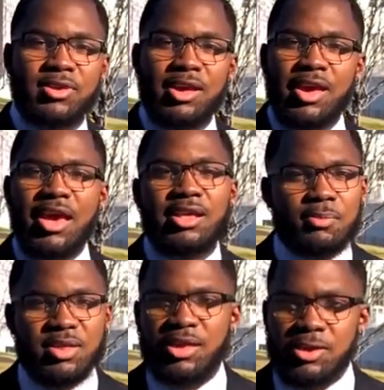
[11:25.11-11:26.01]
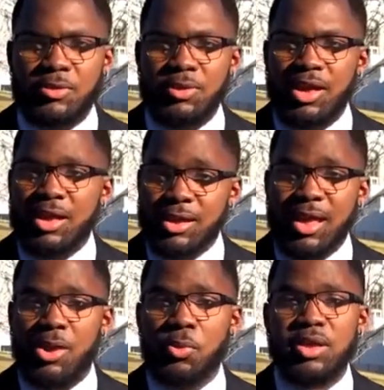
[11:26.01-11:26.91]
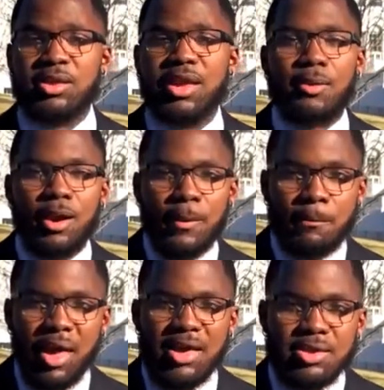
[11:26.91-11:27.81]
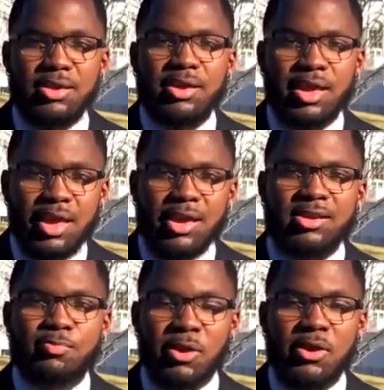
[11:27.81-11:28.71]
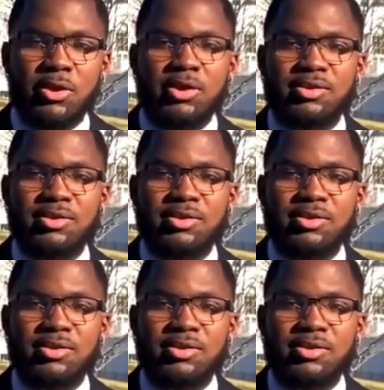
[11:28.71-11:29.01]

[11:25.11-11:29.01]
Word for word: And let me tell you, today was an amazing experience.